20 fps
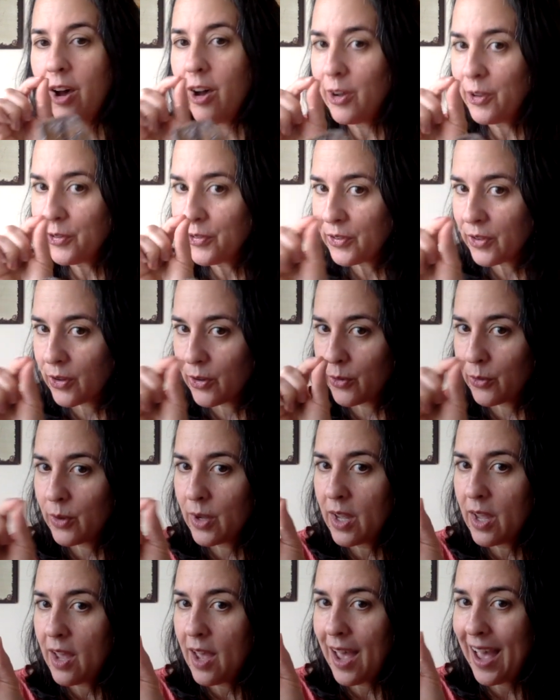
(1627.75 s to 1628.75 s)
also
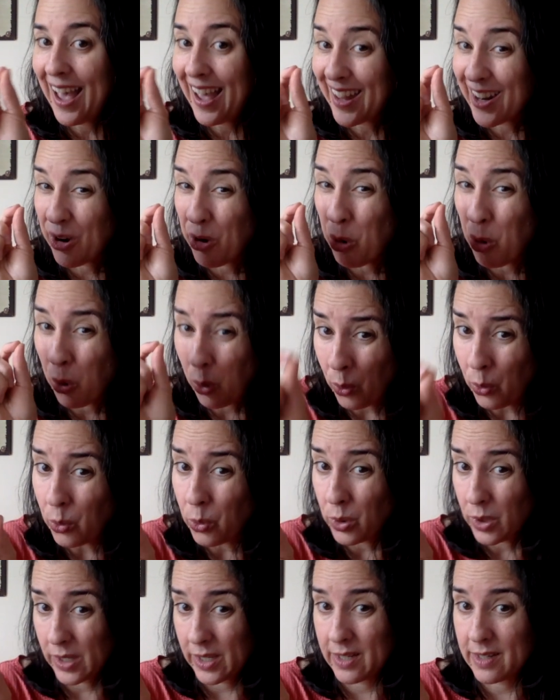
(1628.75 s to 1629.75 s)
had a
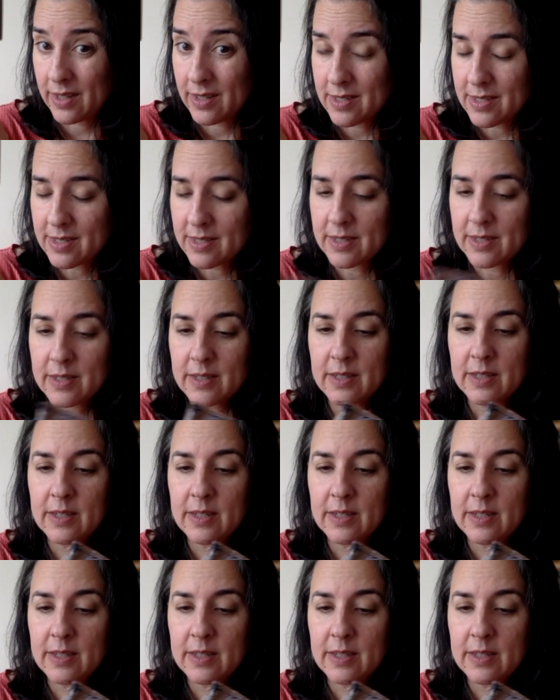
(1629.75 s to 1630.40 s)
hole in it.